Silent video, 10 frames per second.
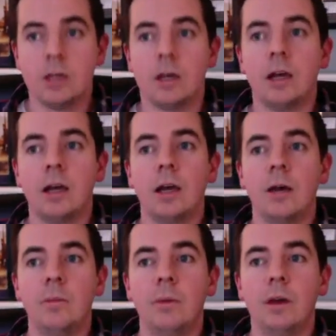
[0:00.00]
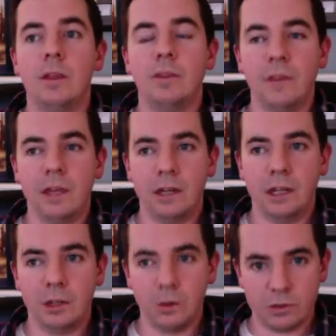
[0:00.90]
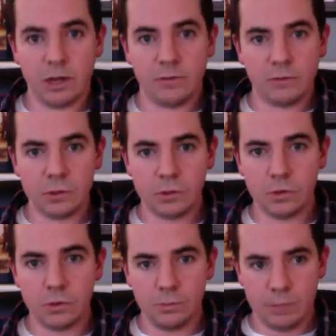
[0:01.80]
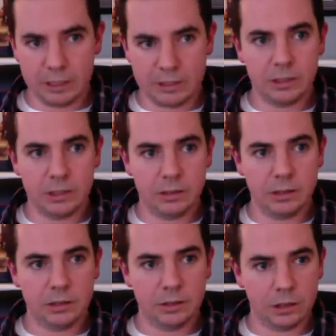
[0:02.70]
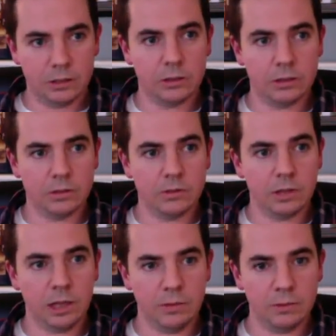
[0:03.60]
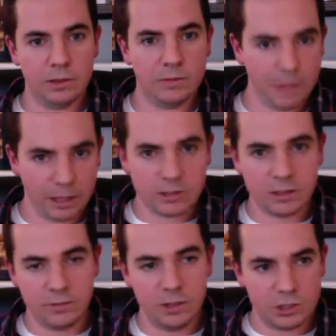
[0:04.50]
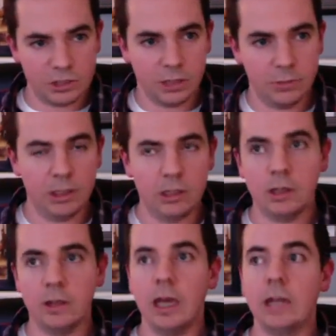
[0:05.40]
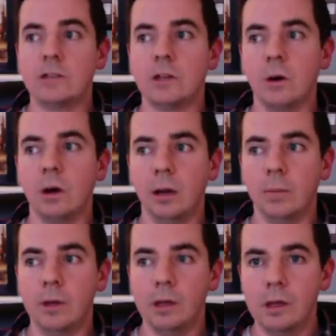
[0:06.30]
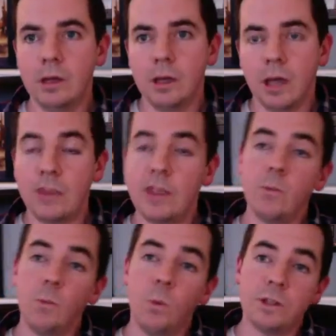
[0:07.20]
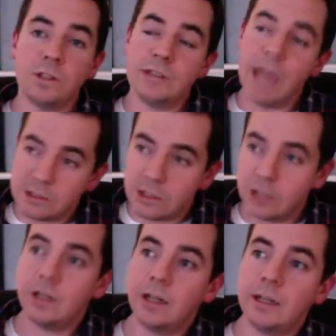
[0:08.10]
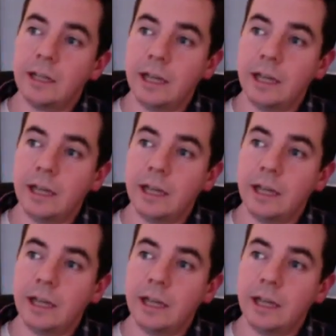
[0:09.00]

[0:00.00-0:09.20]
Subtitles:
then it goes off to mixing and color and the effects get finished and come in and all that. So, and then once that's all done,